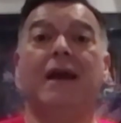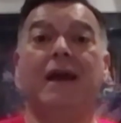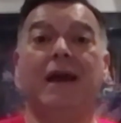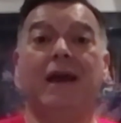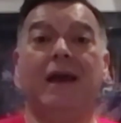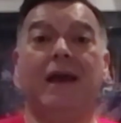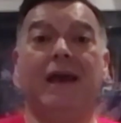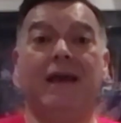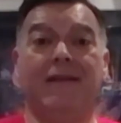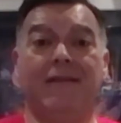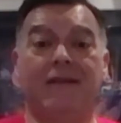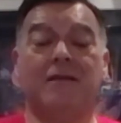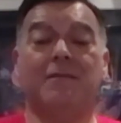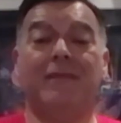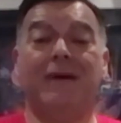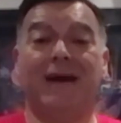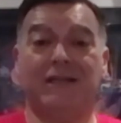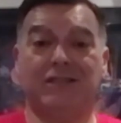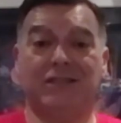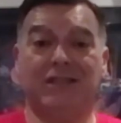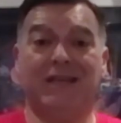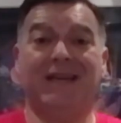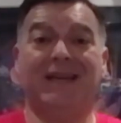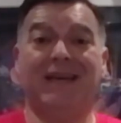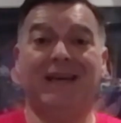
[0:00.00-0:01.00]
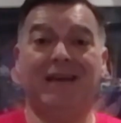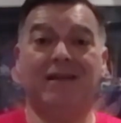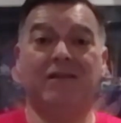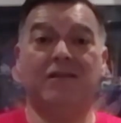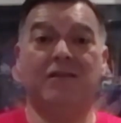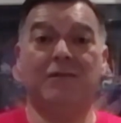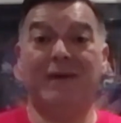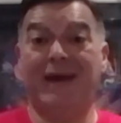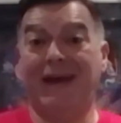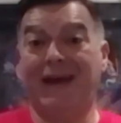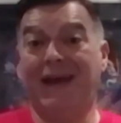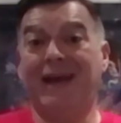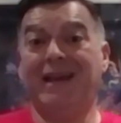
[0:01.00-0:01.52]
in the Magic
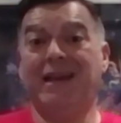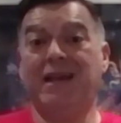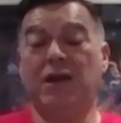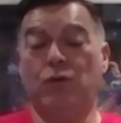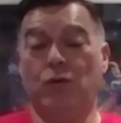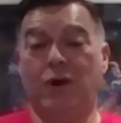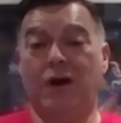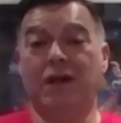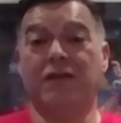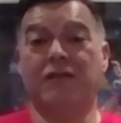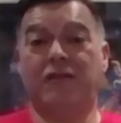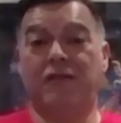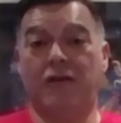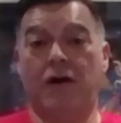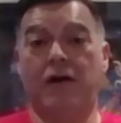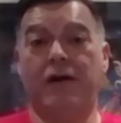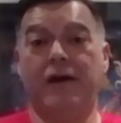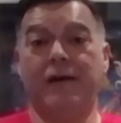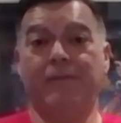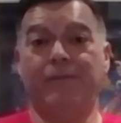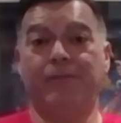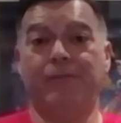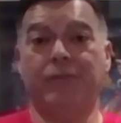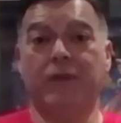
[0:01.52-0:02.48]
Kingdom at any one time.